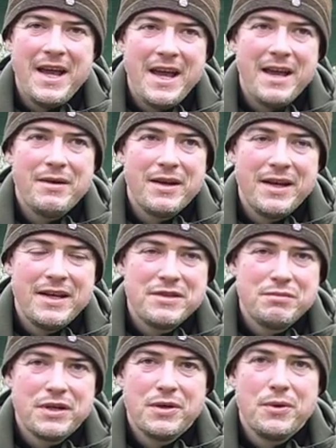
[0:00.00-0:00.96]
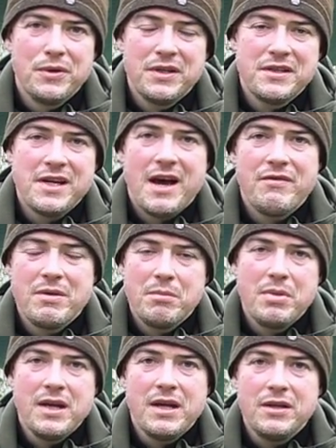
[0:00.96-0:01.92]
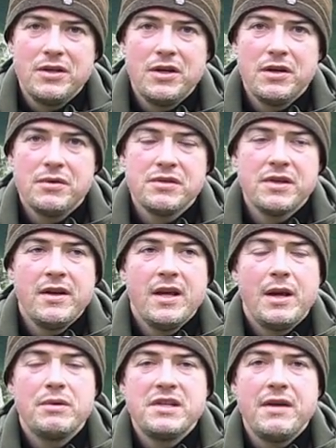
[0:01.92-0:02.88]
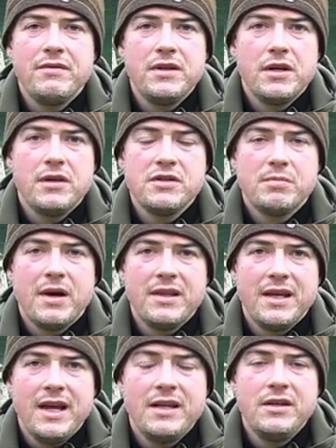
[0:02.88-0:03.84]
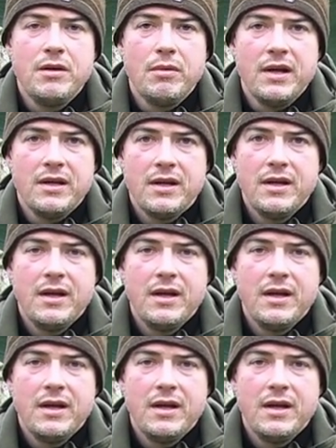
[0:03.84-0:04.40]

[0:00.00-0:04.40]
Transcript: it is recorded as having been used. It was even used by the Inuit.